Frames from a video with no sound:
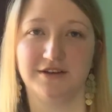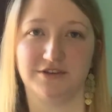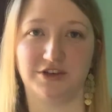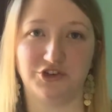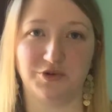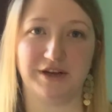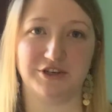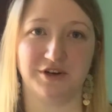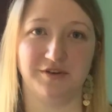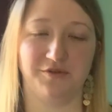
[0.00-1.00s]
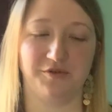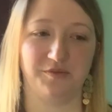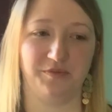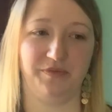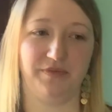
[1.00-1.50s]
situation
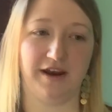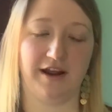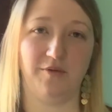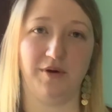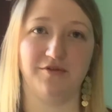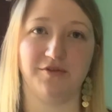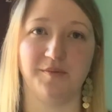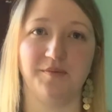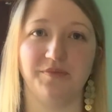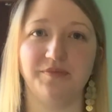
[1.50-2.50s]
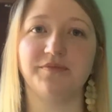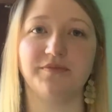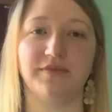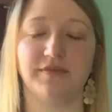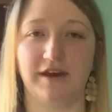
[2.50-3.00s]
that I went from,
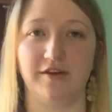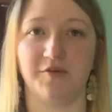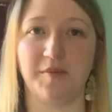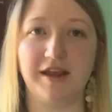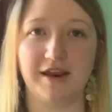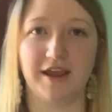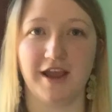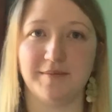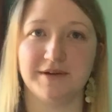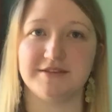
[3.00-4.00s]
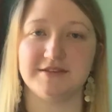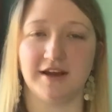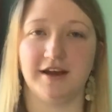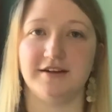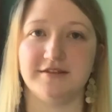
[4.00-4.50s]
like, for my eating habits
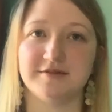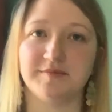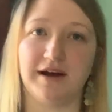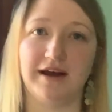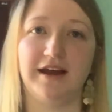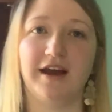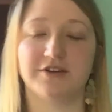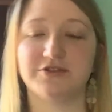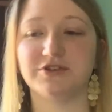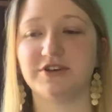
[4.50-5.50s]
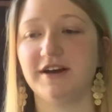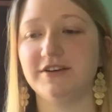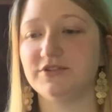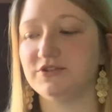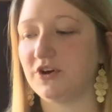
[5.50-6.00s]
and my
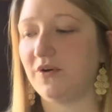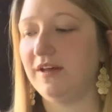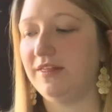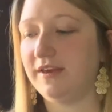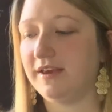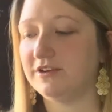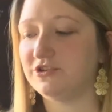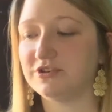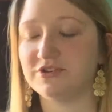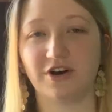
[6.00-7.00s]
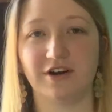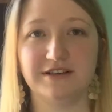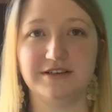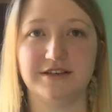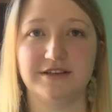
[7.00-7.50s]
exercise. So I think it just
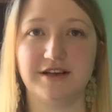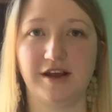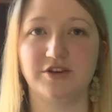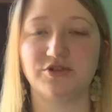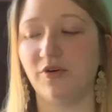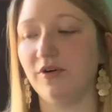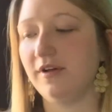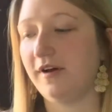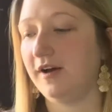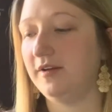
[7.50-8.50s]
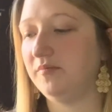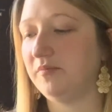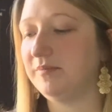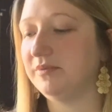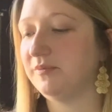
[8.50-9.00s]
started to take a toll on
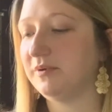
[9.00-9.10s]
my blood